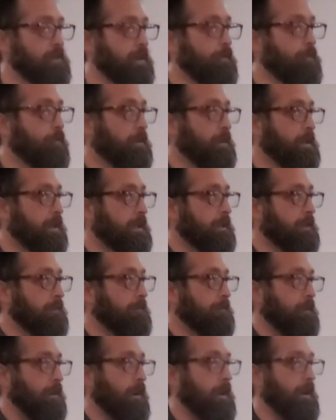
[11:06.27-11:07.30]

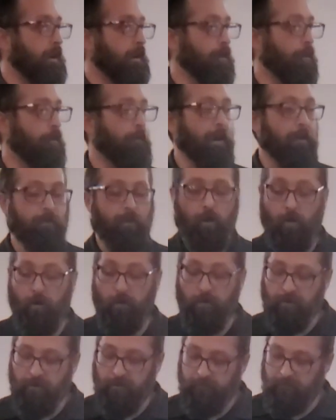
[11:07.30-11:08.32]
Generally, uh, around the
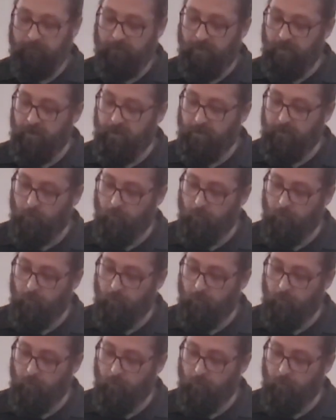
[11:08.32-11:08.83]
heart uh,